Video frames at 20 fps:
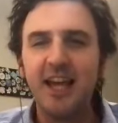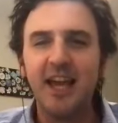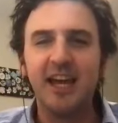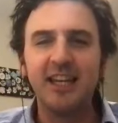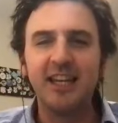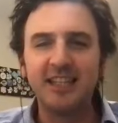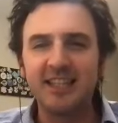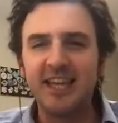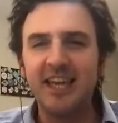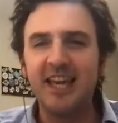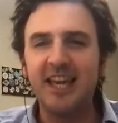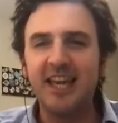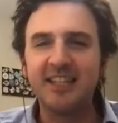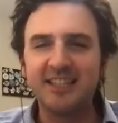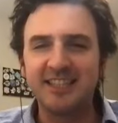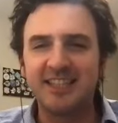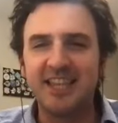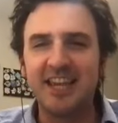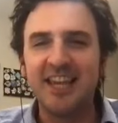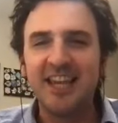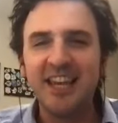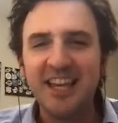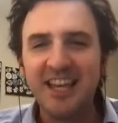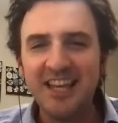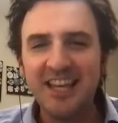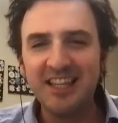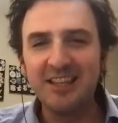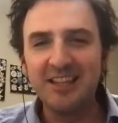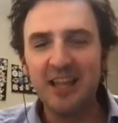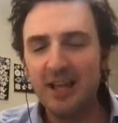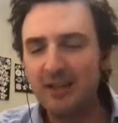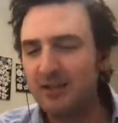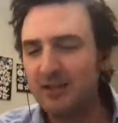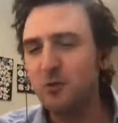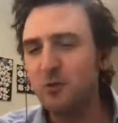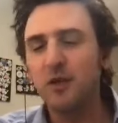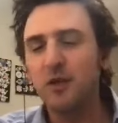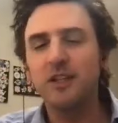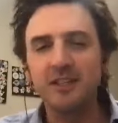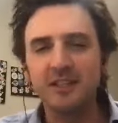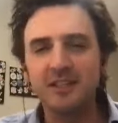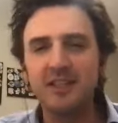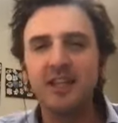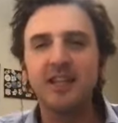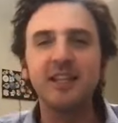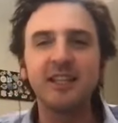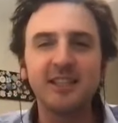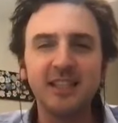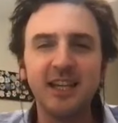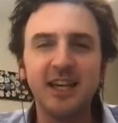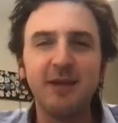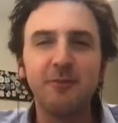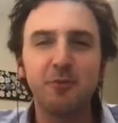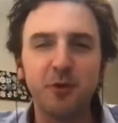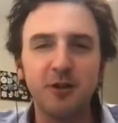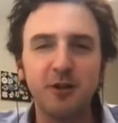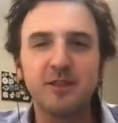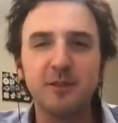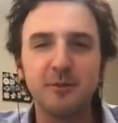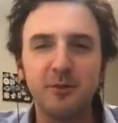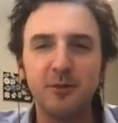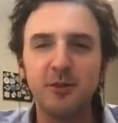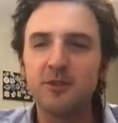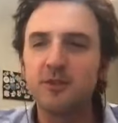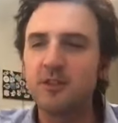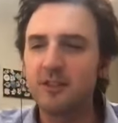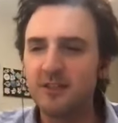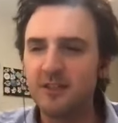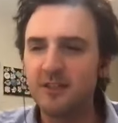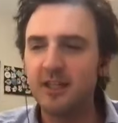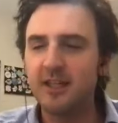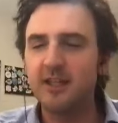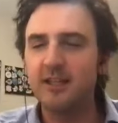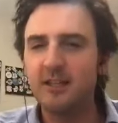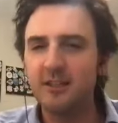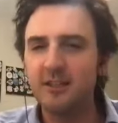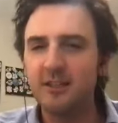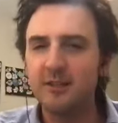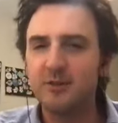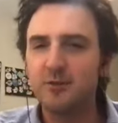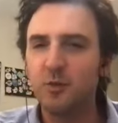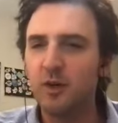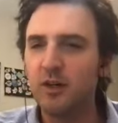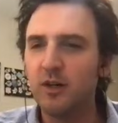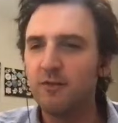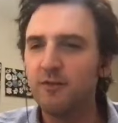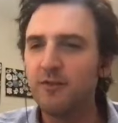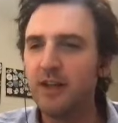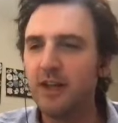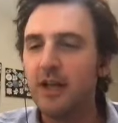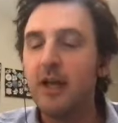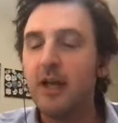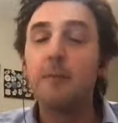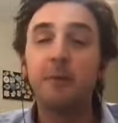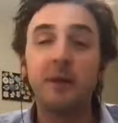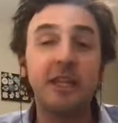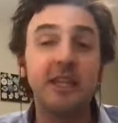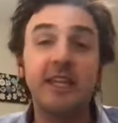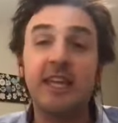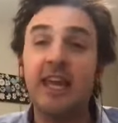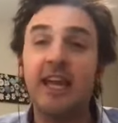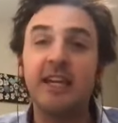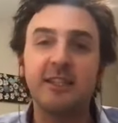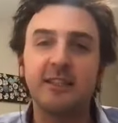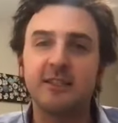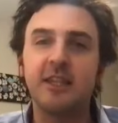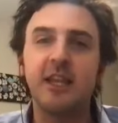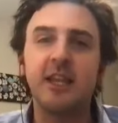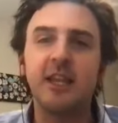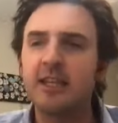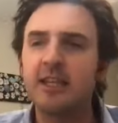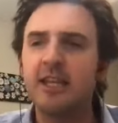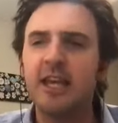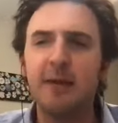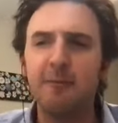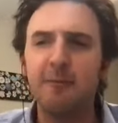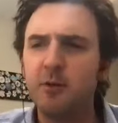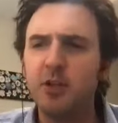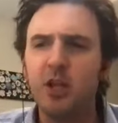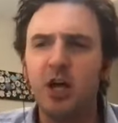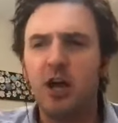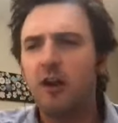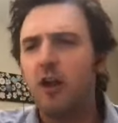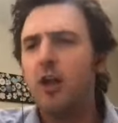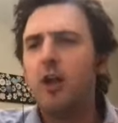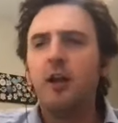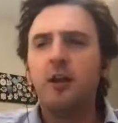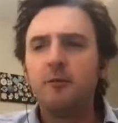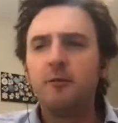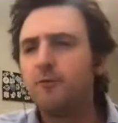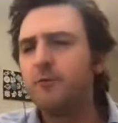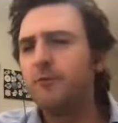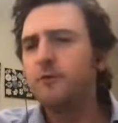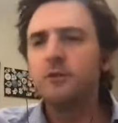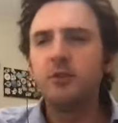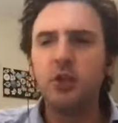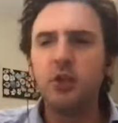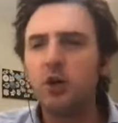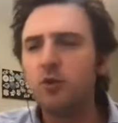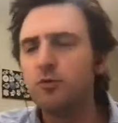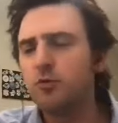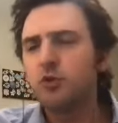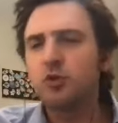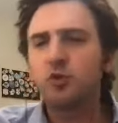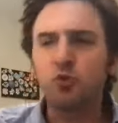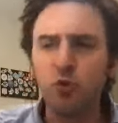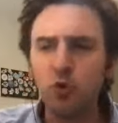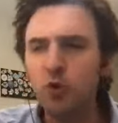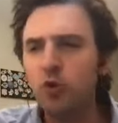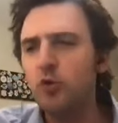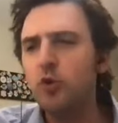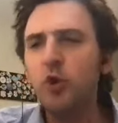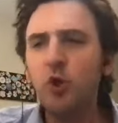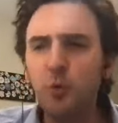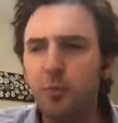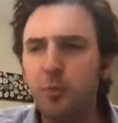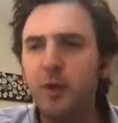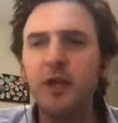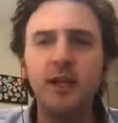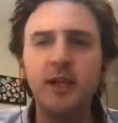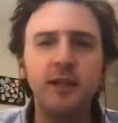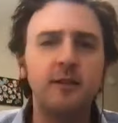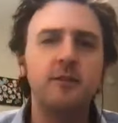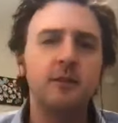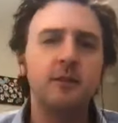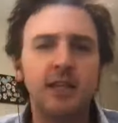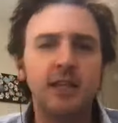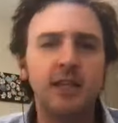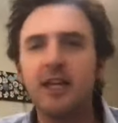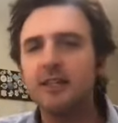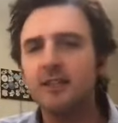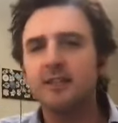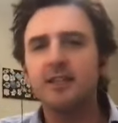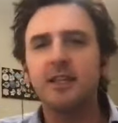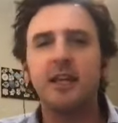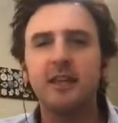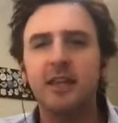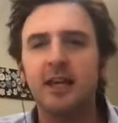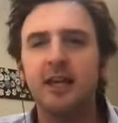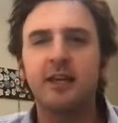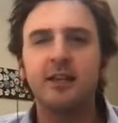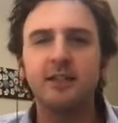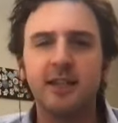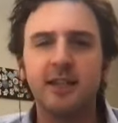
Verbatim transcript: and can't. hit. he's willing to set aside principles to stick it to this one fat, but he can't sing it. It can't be like, you know, screw you, Pete. He can't say that